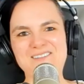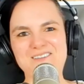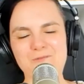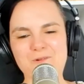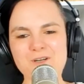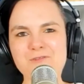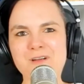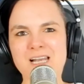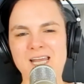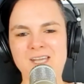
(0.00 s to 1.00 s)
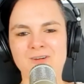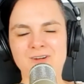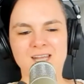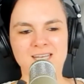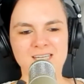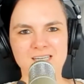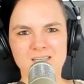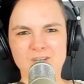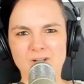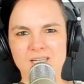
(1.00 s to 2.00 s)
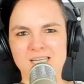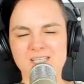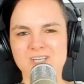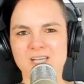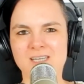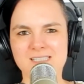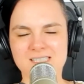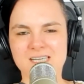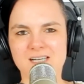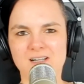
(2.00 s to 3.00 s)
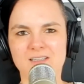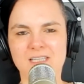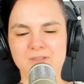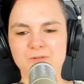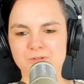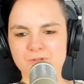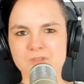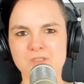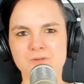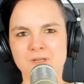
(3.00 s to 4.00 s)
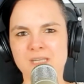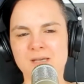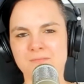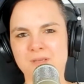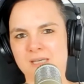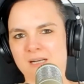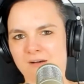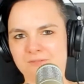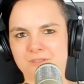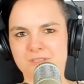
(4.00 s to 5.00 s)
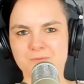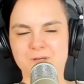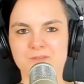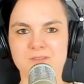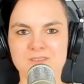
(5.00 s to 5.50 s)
Were you relying on any knowledge, any skill that you could use during the MBA and after as well?